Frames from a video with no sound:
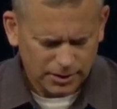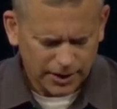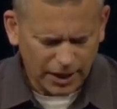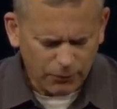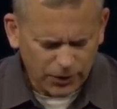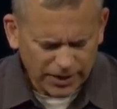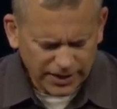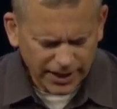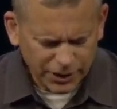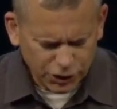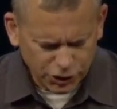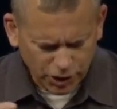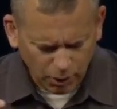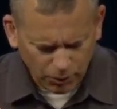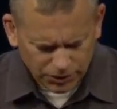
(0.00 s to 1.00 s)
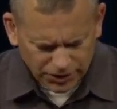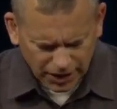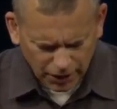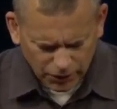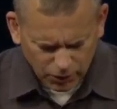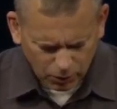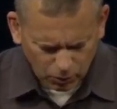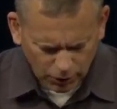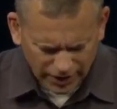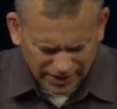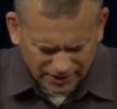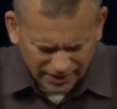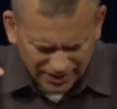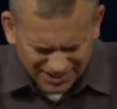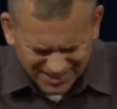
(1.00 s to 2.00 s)
Every day, show us how you are
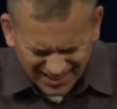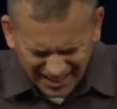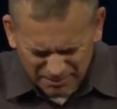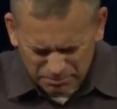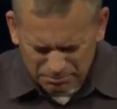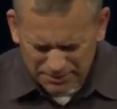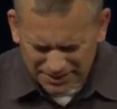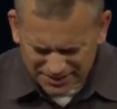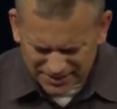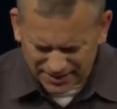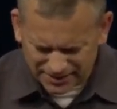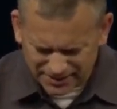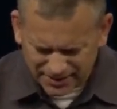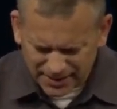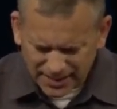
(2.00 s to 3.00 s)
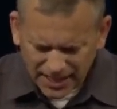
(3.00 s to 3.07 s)
working. Let us not miss it.